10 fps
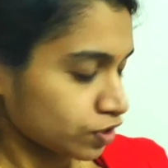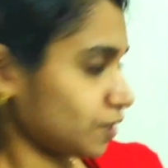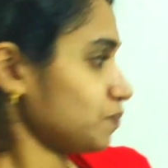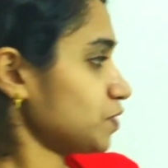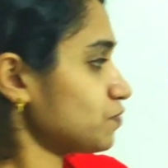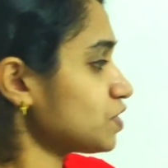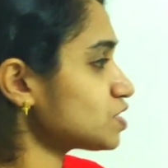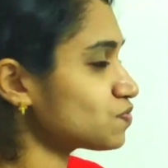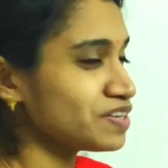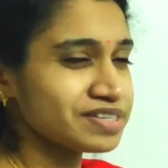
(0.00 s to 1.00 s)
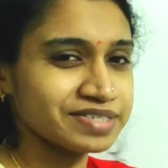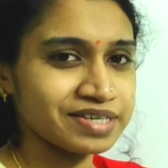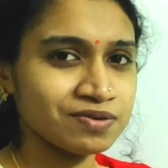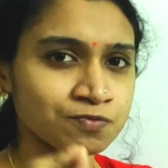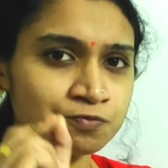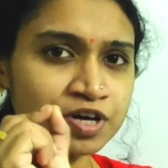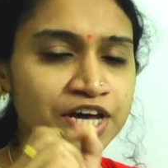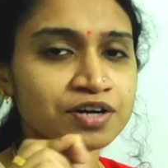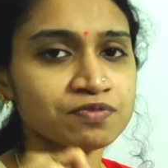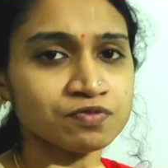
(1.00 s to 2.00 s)
Okay. First we'll see
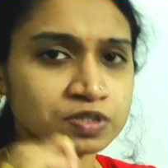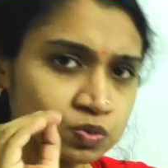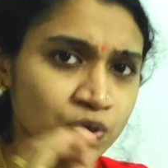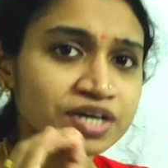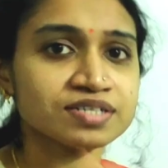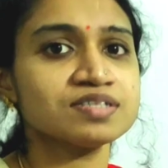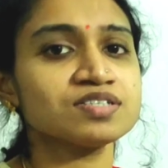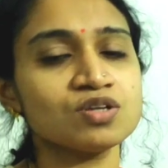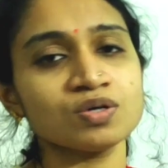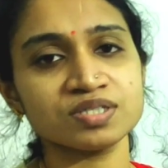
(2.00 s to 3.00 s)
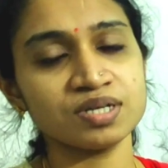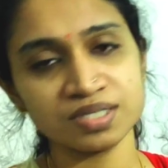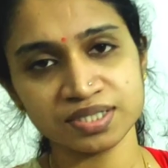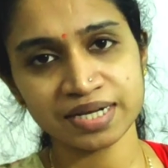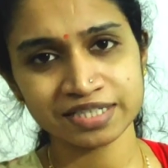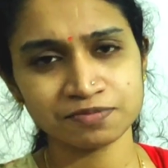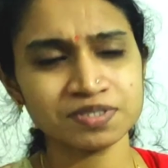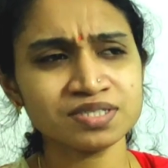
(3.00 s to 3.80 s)
so what is this dorsal digital expansion?